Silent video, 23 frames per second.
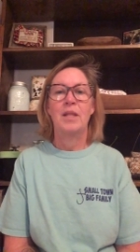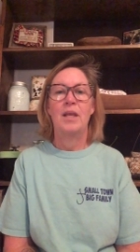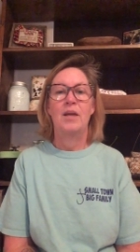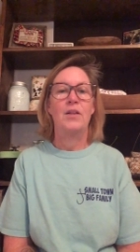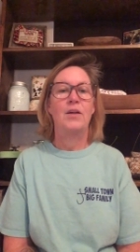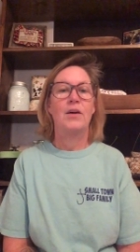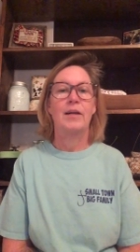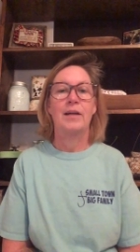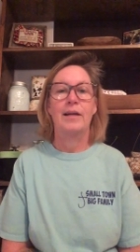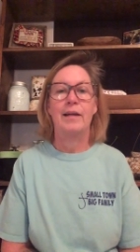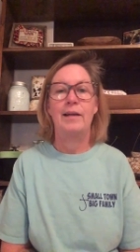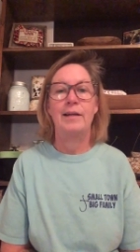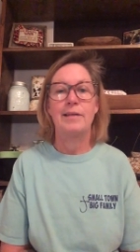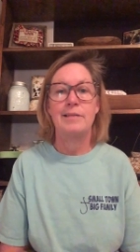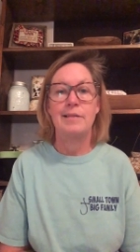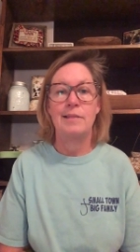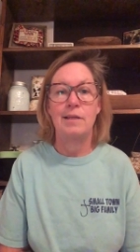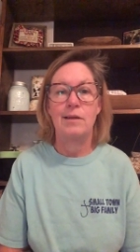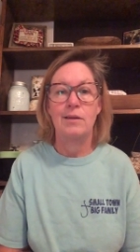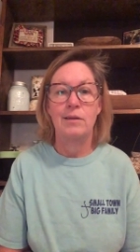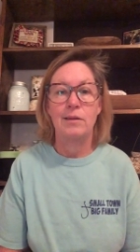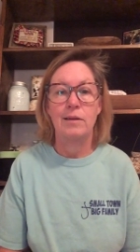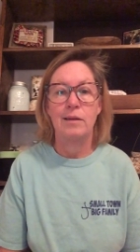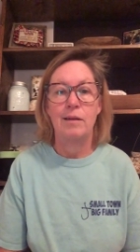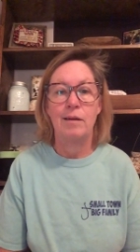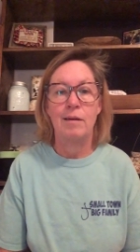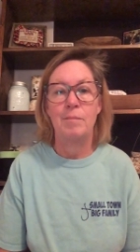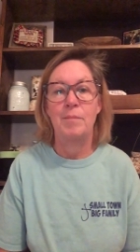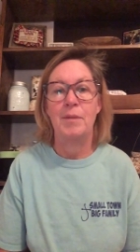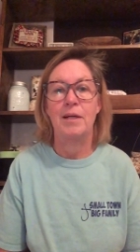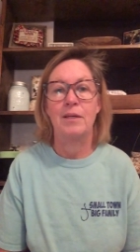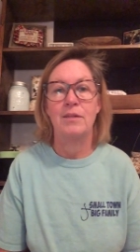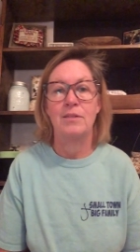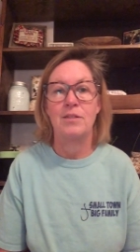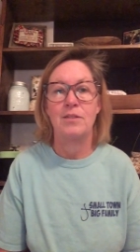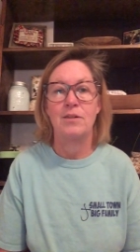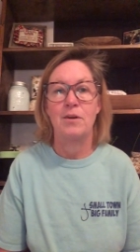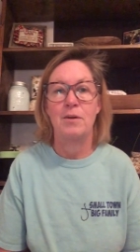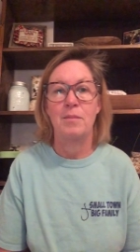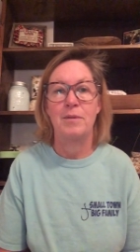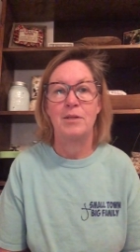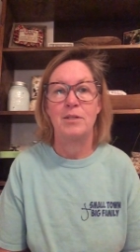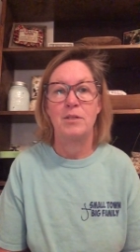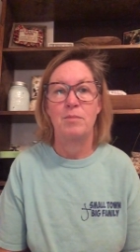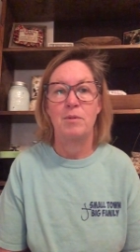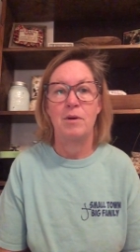Look, and I said earlier I'm not going to start a
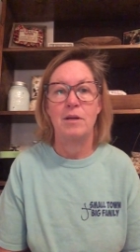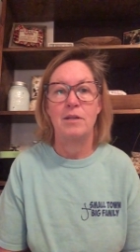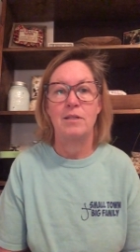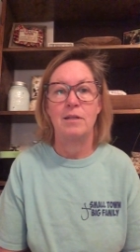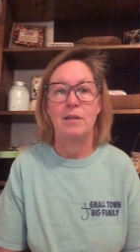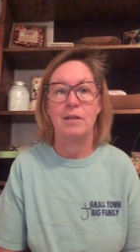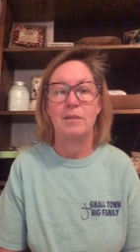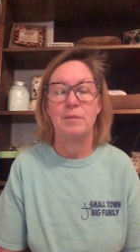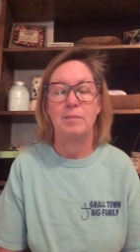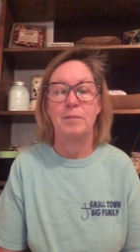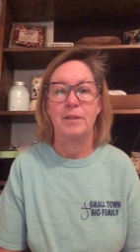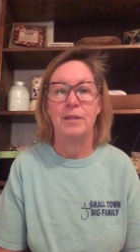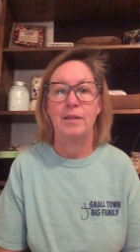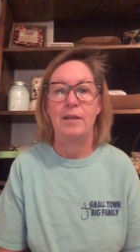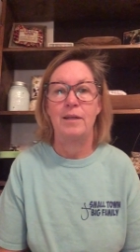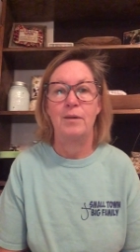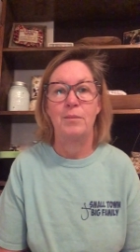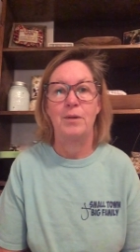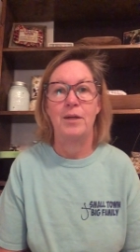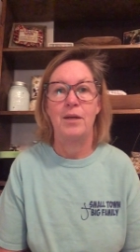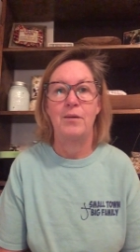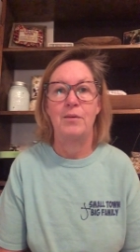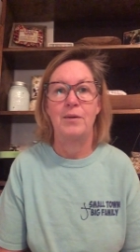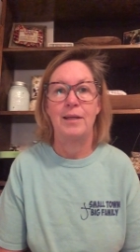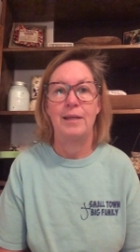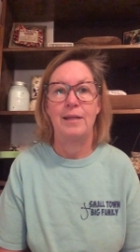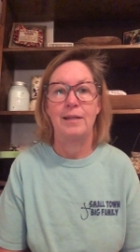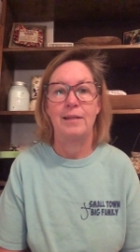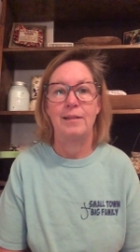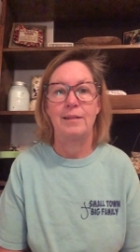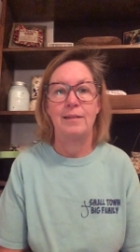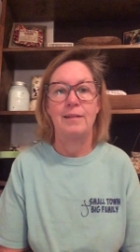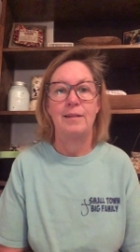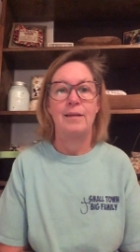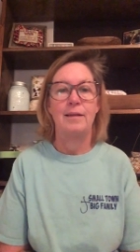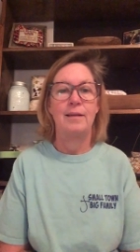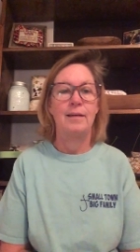bunch of projects, but here we go again.